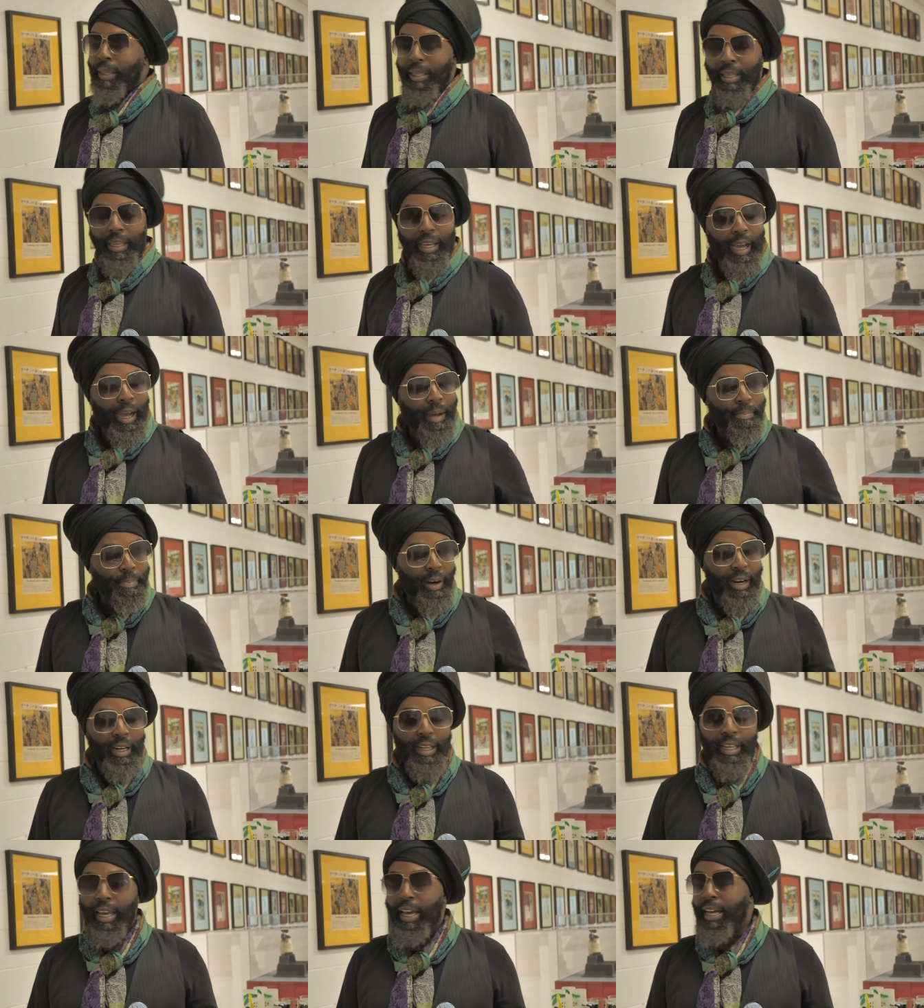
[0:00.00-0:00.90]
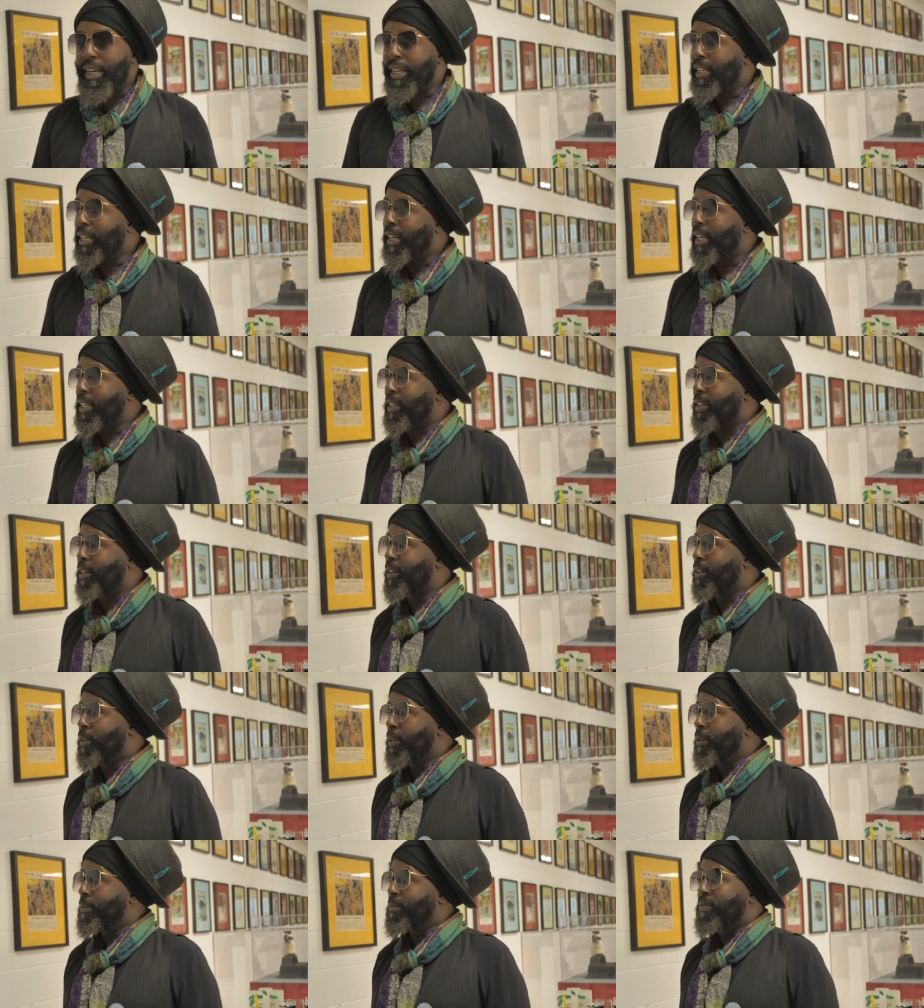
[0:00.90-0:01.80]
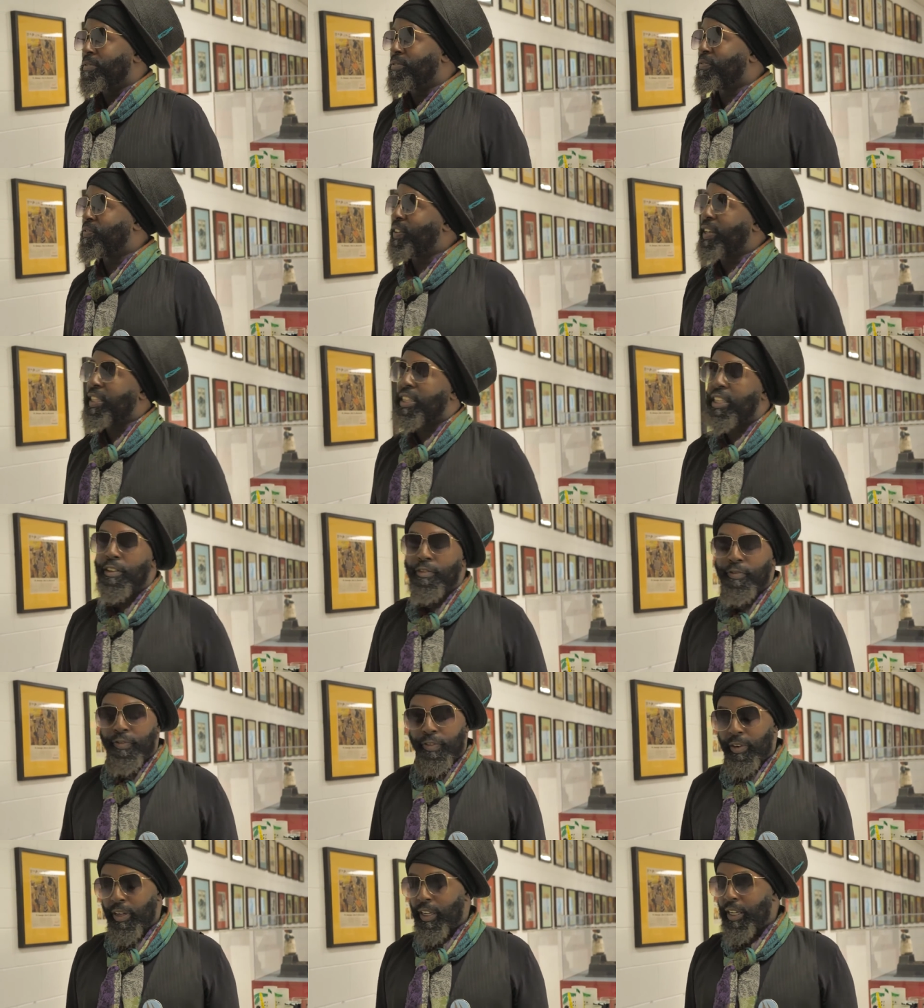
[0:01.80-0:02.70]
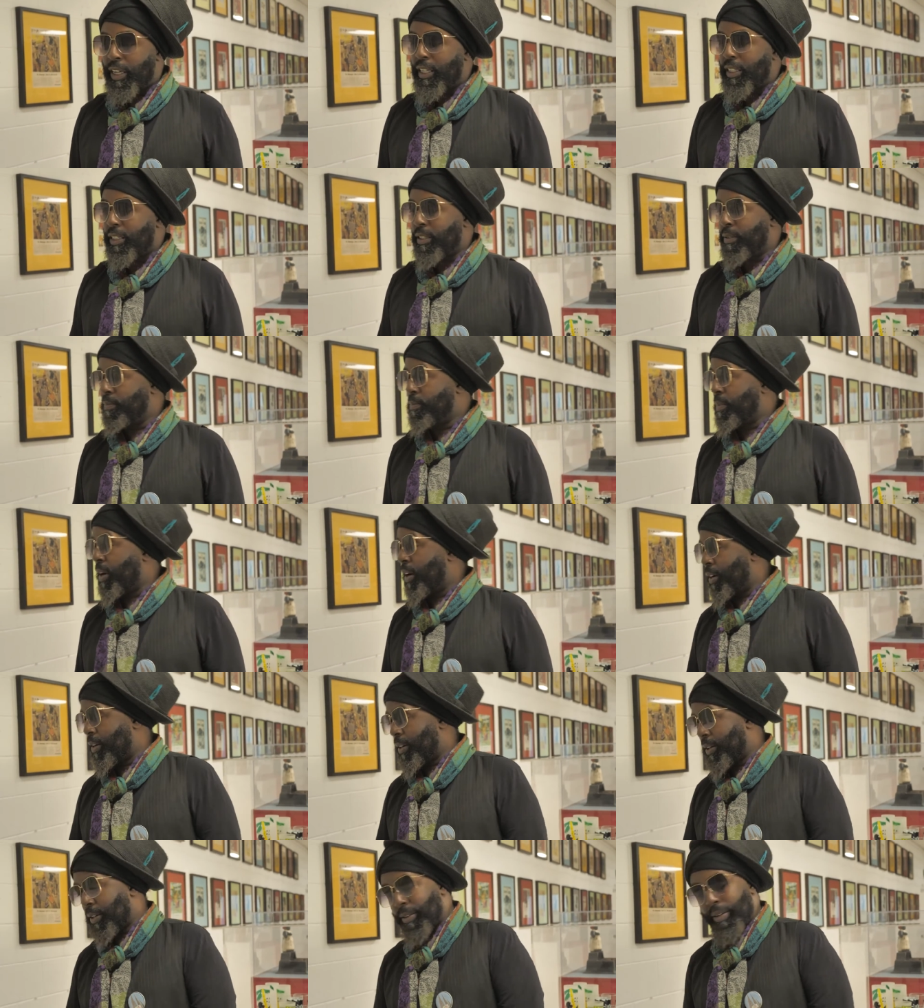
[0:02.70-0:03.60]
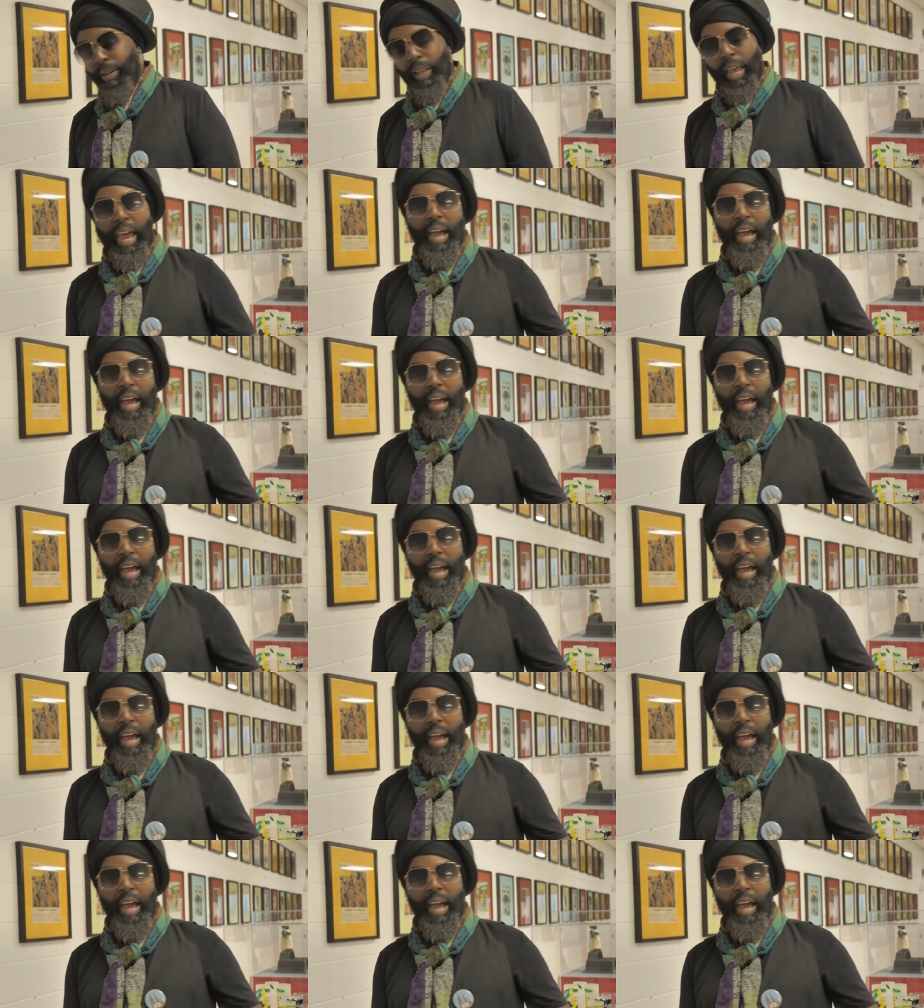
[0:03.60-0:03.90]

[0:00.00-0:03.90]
Yeah, I probably had another 50 friends murdered